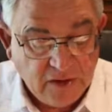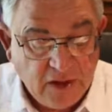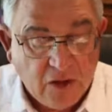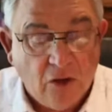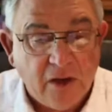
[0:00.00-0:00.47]

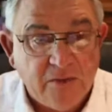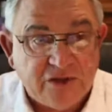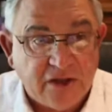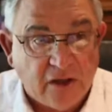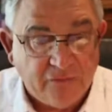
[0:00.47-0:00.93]
He caught
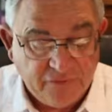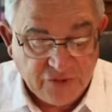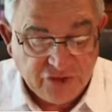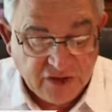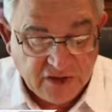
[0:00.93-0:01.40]
himself
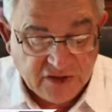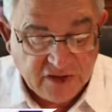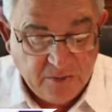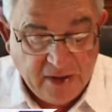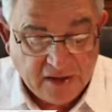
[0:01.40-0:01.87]

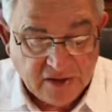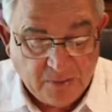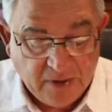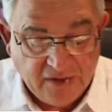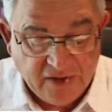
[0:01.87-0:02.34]
just about to
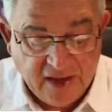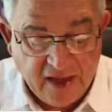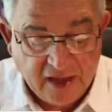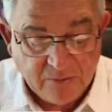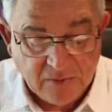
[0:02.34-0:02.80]
play the
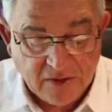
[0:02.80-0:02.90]
game,